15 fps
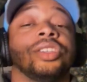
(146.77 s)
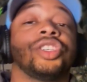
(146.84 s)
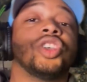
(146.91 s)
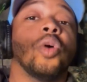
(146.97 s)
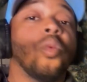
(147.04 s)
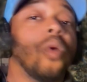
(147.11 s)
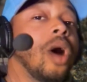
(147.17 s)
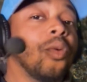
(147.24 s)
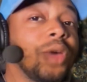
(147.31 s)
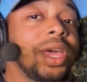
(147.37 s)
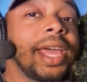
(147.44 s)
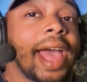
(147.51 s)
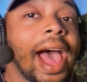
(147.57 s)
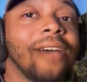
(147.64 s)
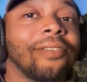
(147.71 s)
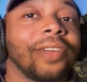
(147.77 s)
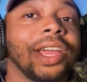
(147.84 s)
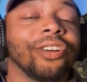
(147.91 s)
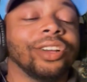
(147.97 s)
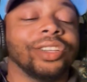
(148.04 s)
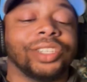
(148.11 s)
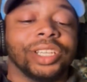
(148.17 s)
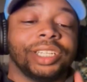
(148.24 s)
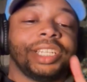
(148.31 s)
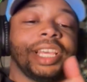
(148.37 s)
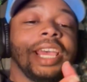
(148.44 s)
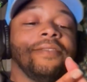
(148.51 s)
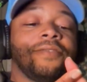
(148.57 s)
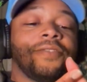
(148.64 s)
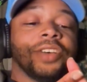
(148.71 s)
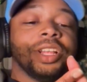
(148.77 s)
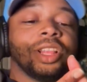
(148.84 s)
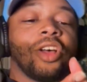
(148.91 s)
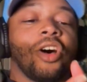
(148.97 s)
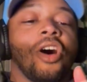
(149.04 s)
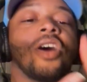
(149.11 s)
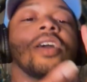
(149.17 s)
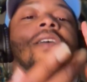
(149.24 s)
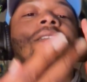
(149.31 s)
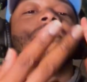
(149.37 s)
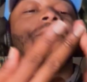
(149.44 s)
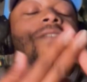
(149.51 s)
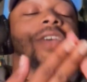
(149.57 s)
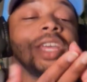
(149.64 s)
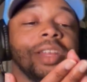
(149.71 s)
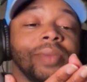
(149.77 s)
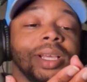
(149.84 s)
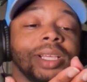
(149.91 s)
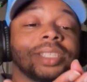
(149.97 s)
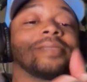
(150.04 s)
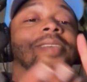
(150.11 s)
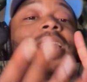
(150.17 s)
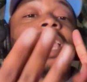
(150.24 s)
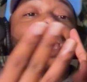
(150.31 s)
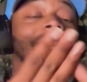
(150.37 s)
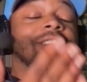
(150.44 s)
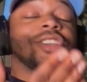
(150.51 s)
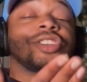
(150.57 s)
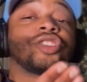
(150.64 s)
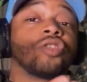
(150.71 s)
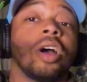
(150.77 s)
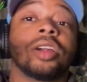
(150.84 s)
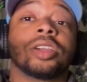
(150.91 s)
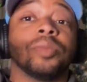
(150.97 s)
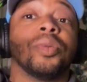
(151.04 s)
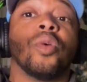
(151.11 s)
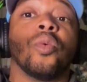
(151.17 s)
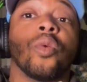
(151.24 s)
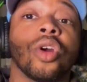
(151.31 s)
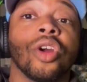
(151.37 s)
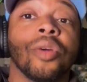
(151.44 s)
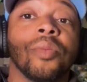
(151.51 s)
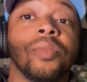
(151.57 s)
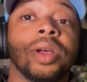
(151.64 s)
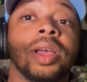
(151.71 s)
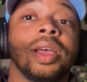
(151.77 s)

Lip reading: So what we have here is a 10-foot long, venomous, indestructible worm